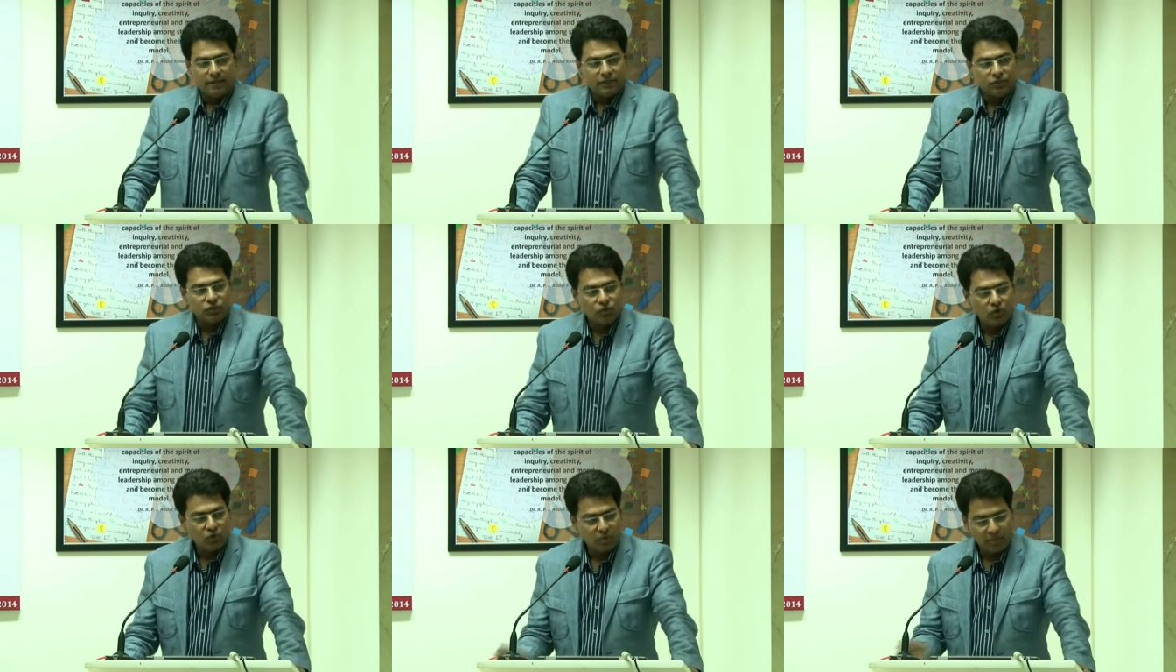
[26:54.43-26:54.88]

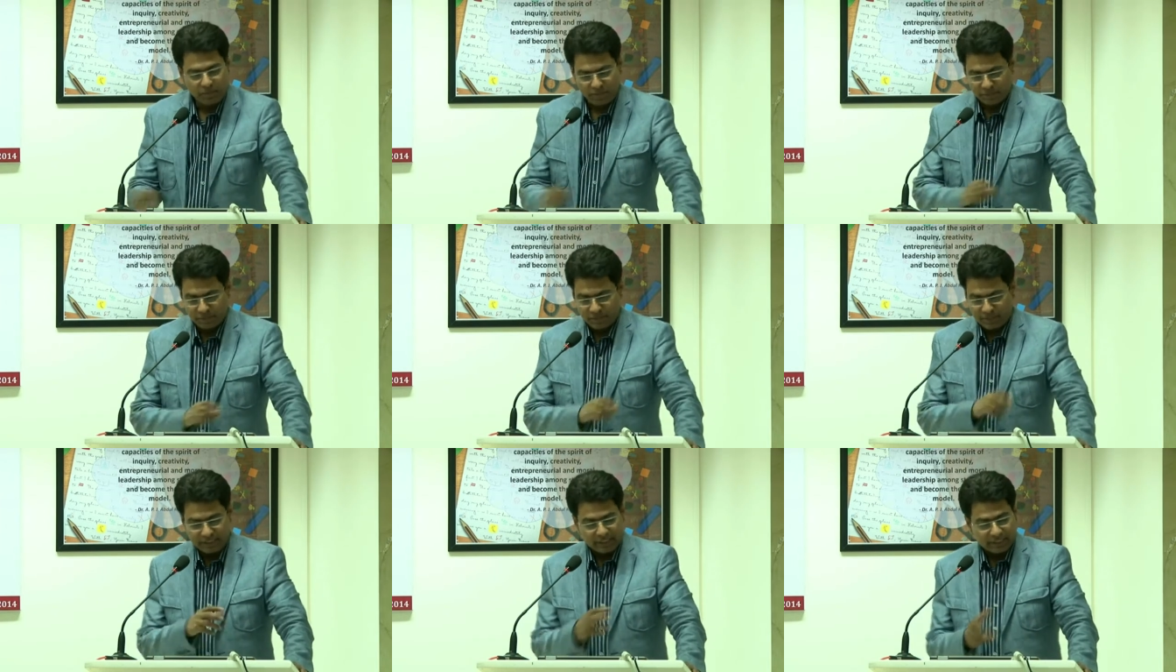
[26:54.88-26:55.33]
So
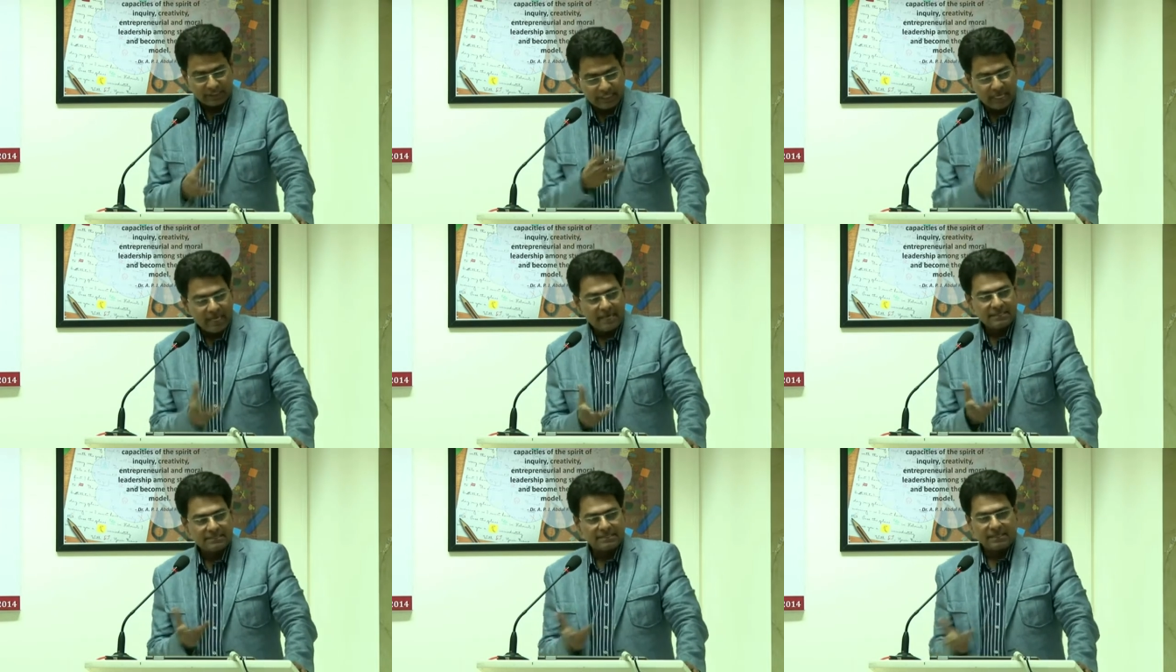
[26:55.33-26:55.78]

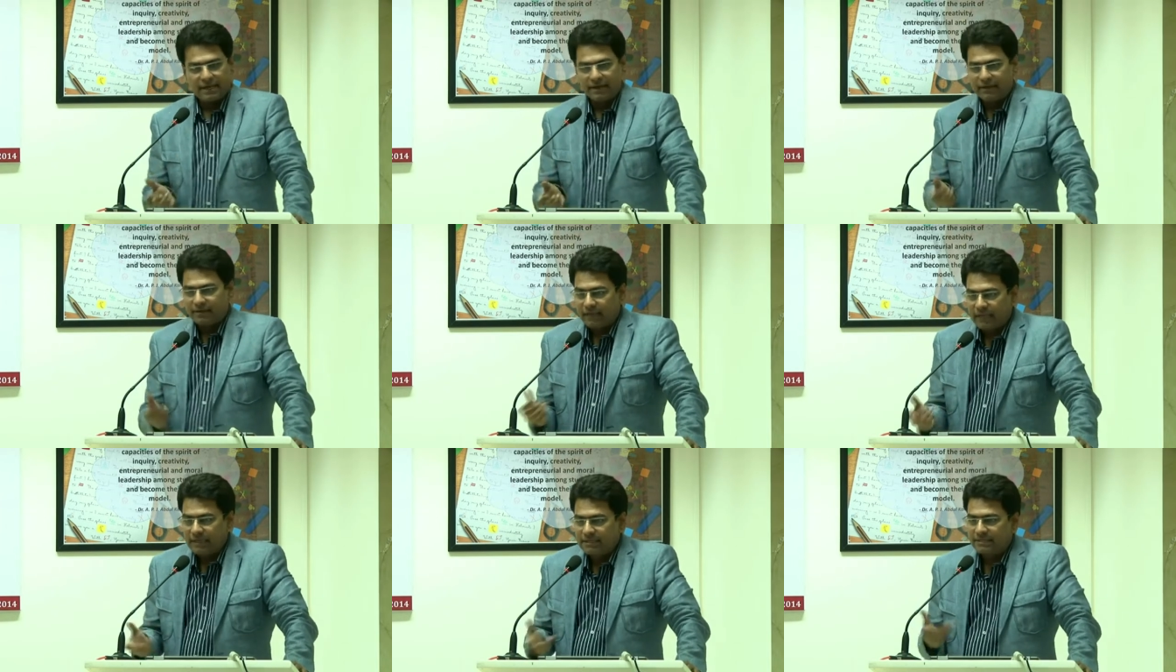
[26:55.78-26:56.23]
they
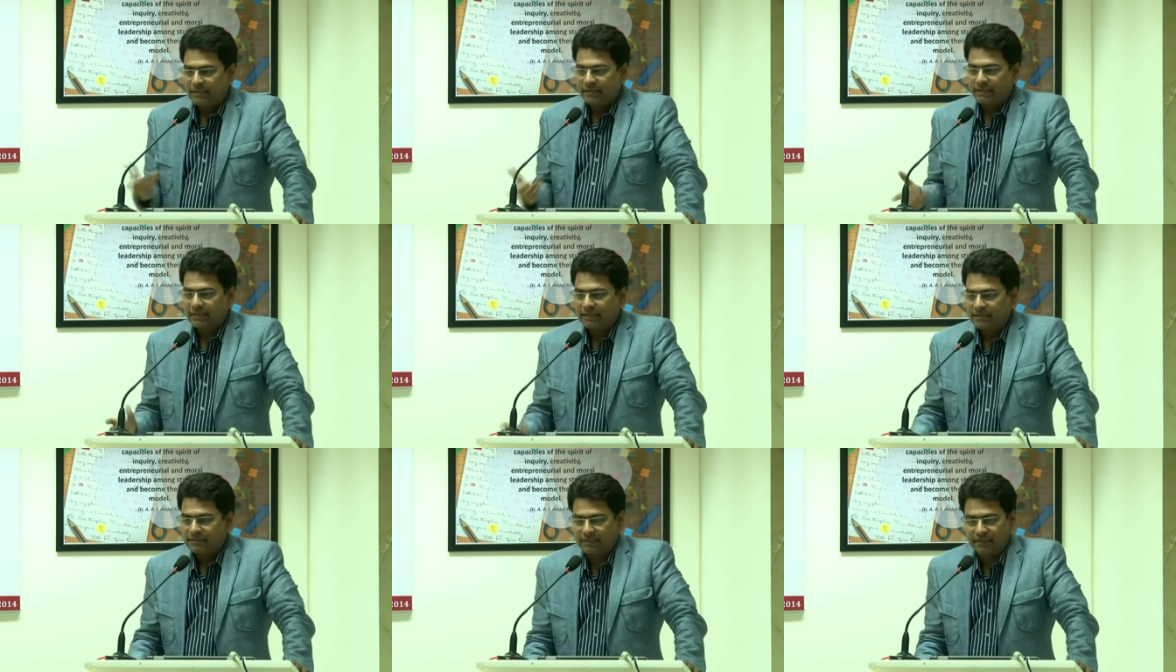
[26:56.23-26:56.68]
said, his
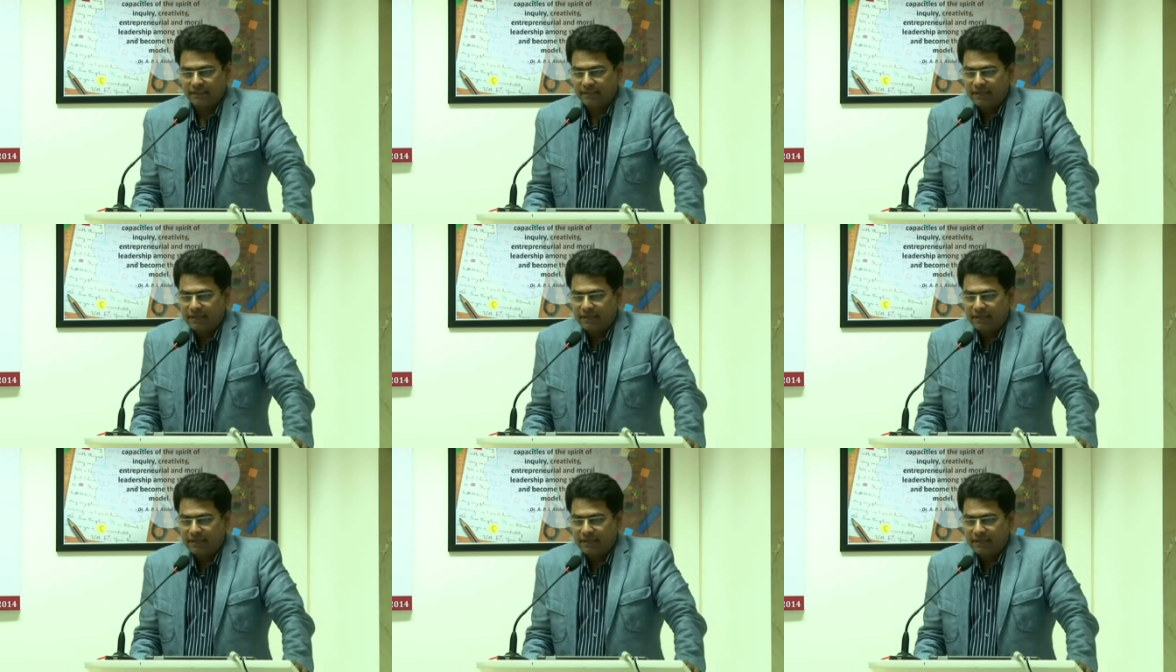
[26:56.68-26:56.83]
critics say